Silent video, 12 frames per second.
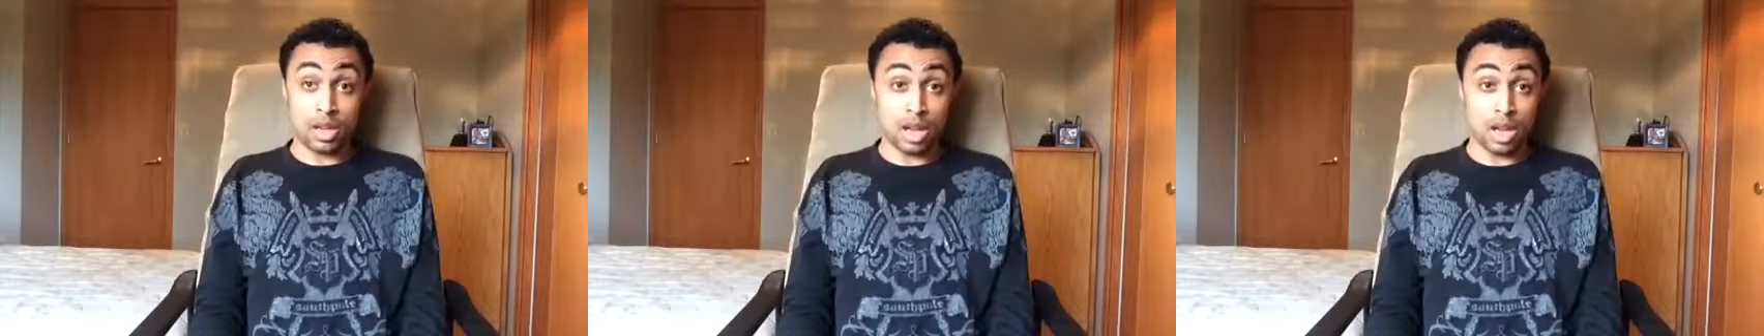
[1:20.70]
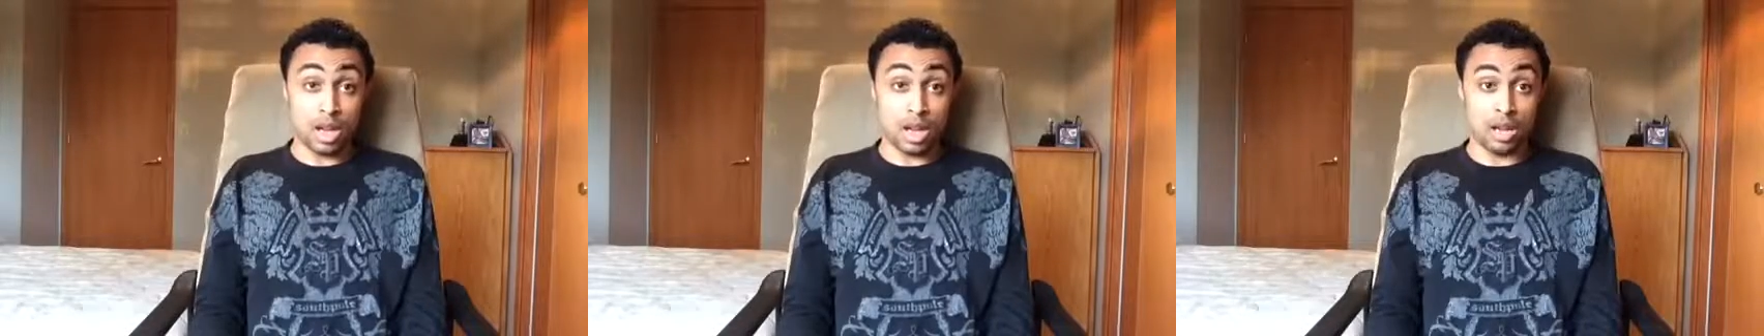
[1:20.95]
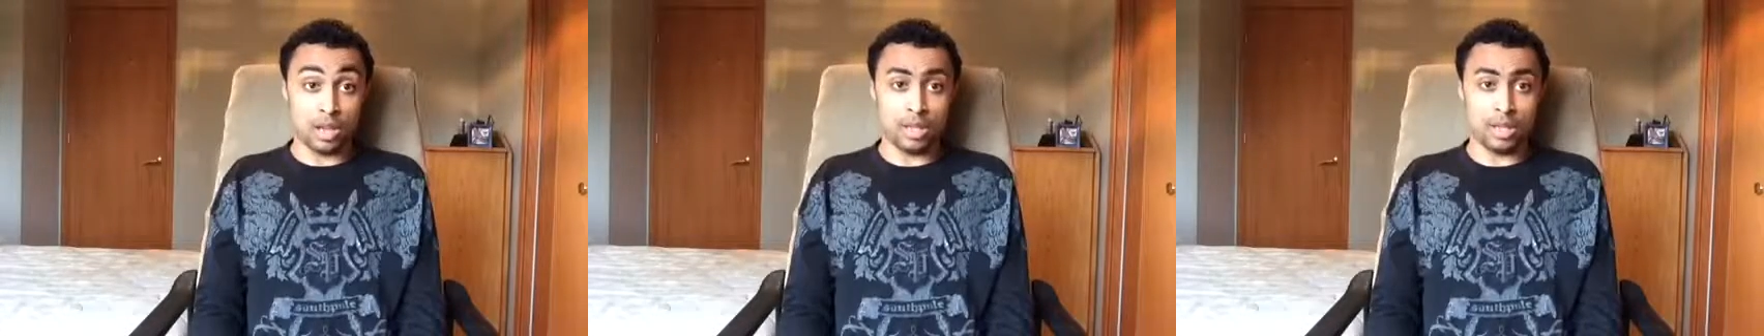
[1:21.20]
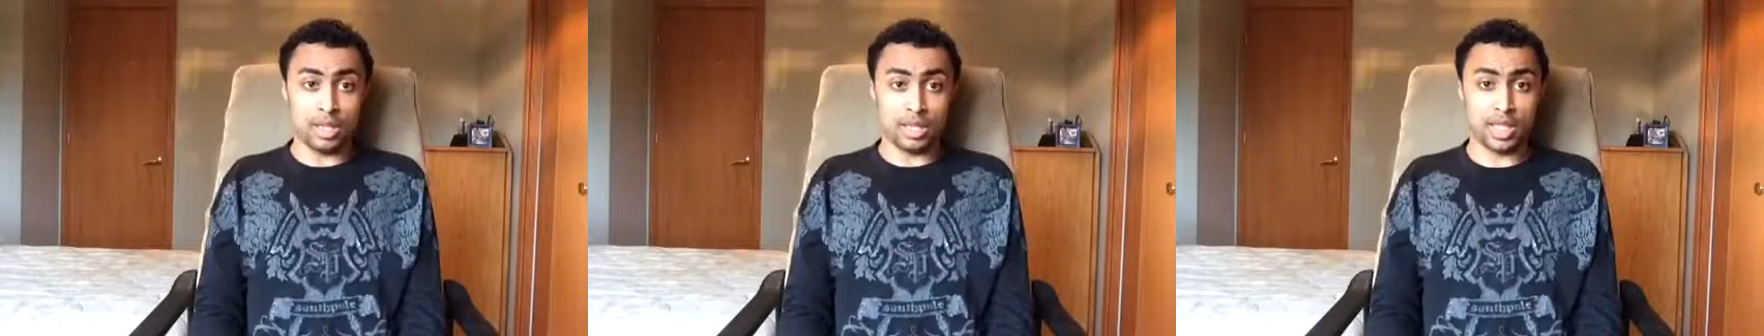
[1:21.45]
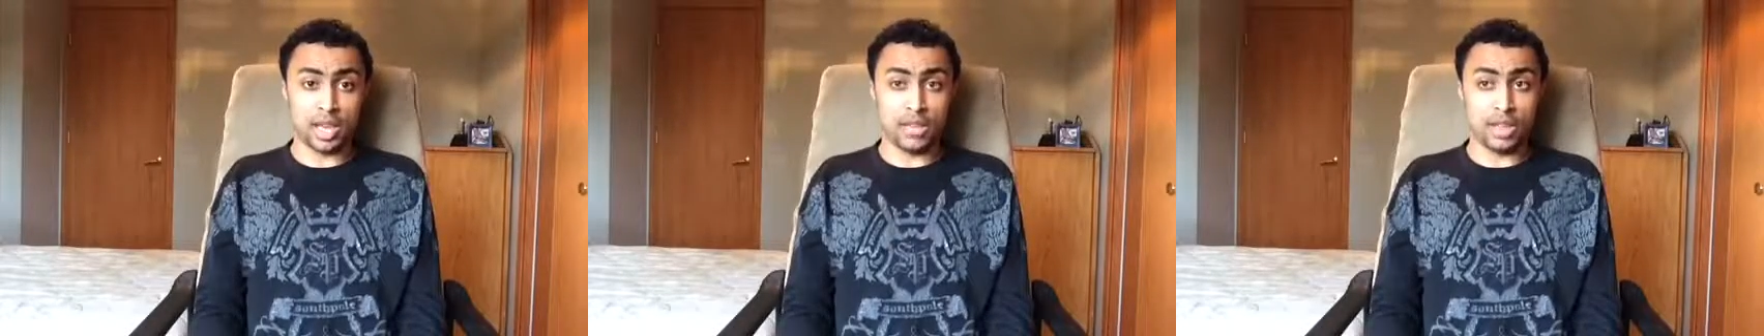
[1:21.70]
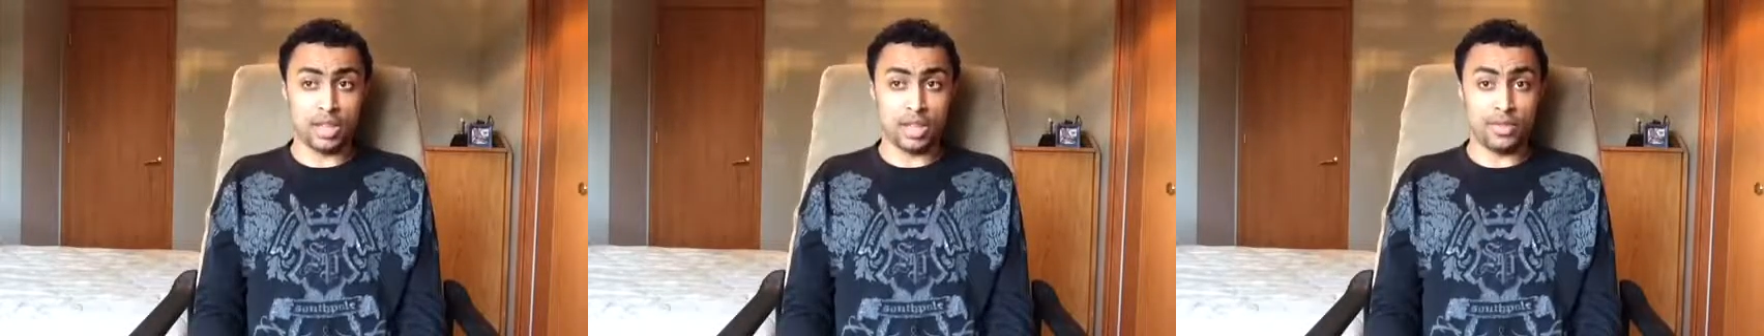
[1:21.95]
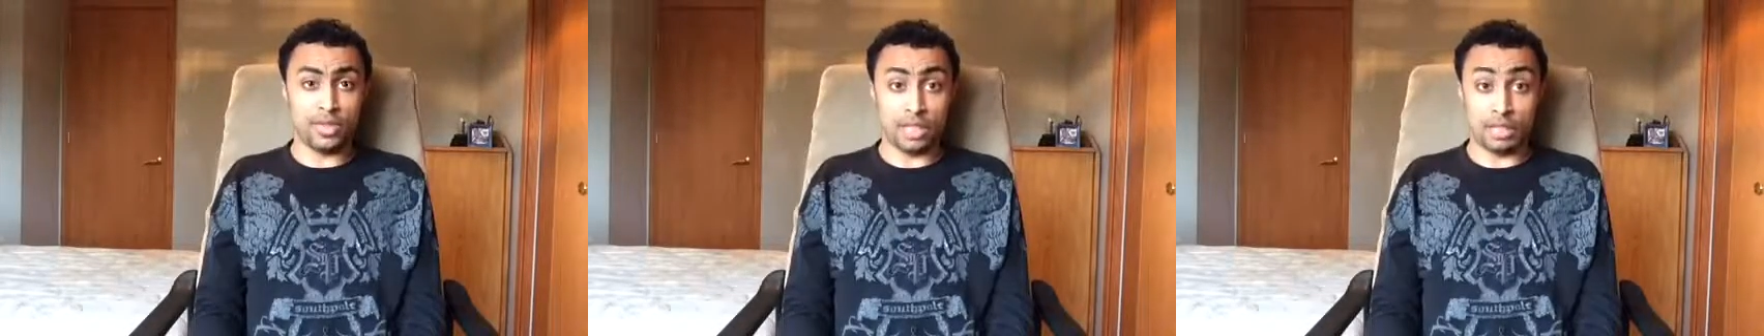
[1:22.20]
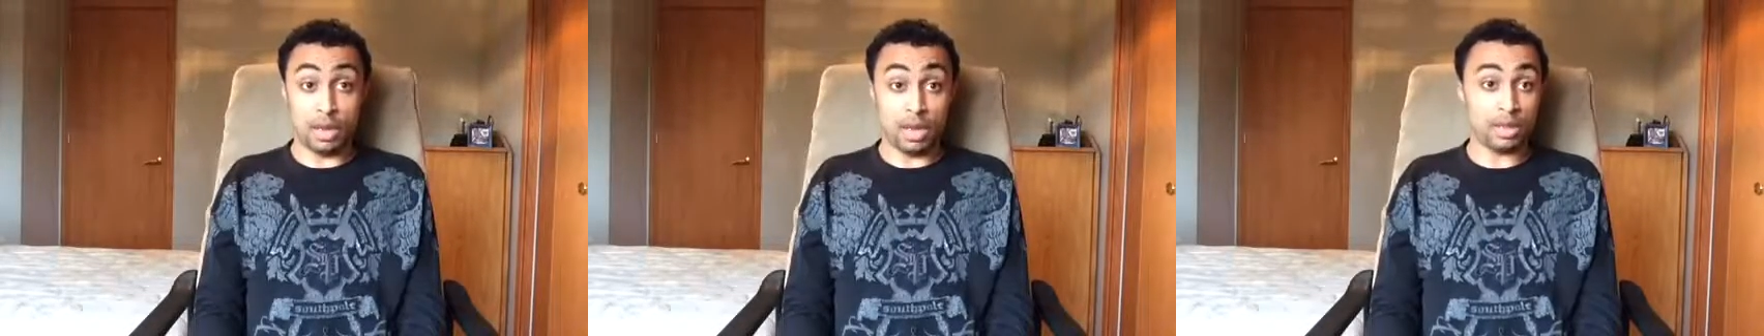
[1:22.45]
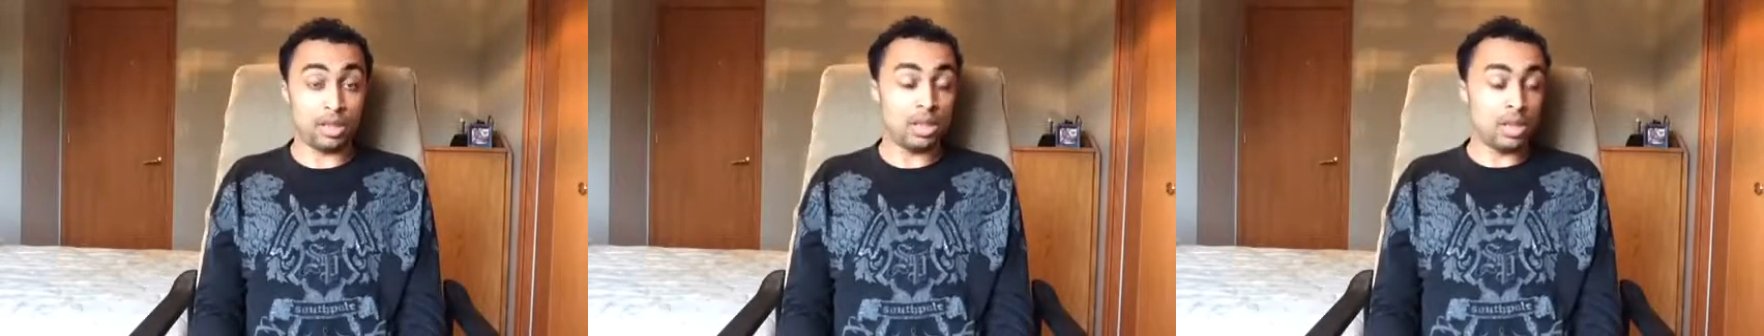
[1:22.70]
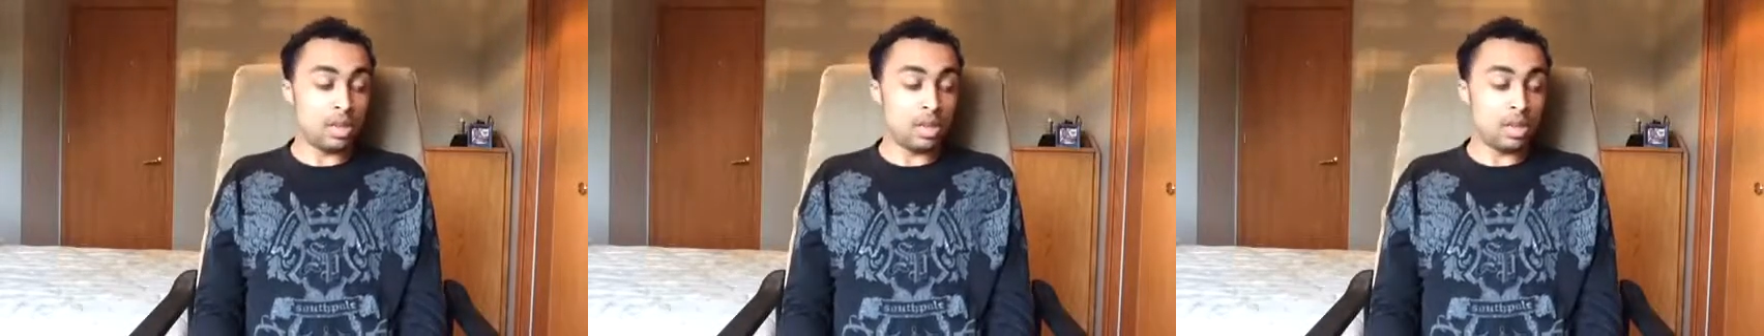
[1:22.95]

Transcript: on the 7th of this month.